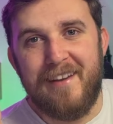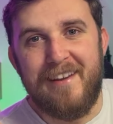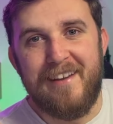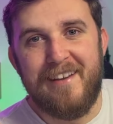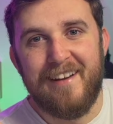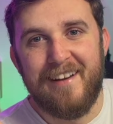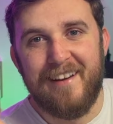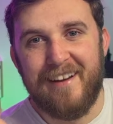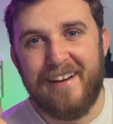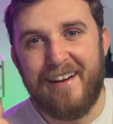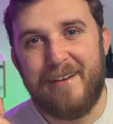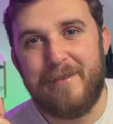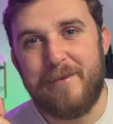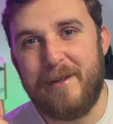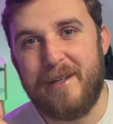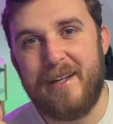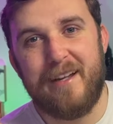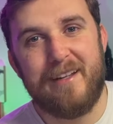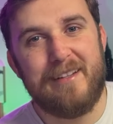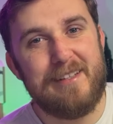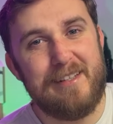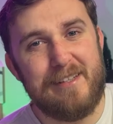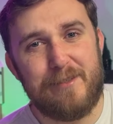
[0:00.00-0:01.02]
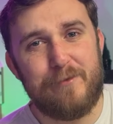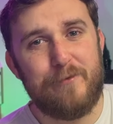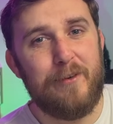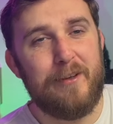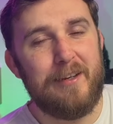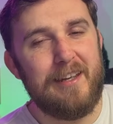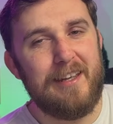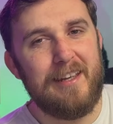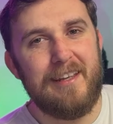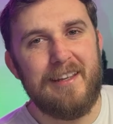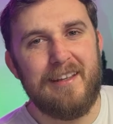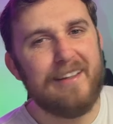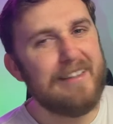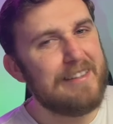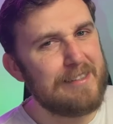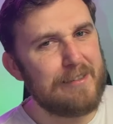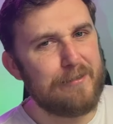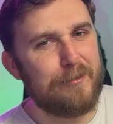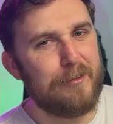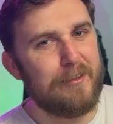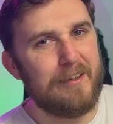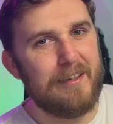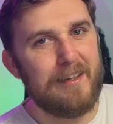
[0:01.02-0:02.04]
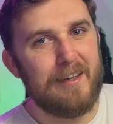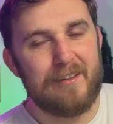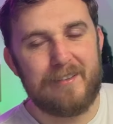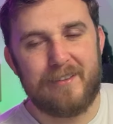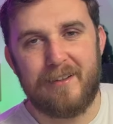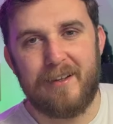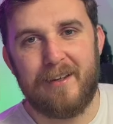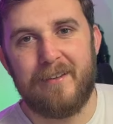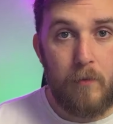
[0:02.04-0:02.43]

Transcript: I mean, it's funny. Is it funny? I don't know.